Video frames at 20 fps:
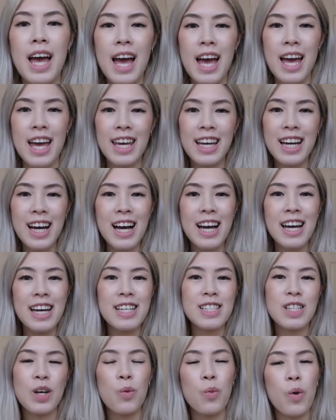Hey
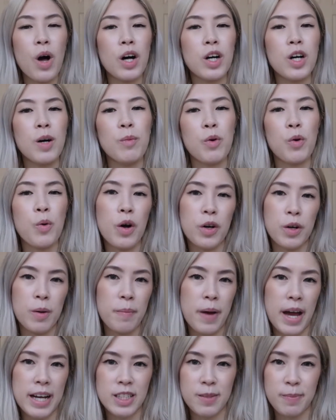guys, welcome
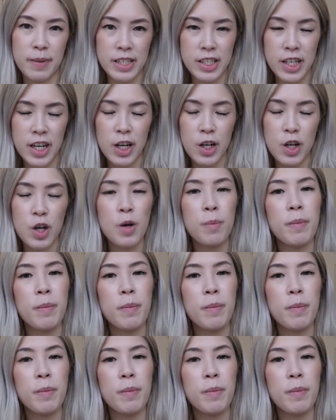back to my channel.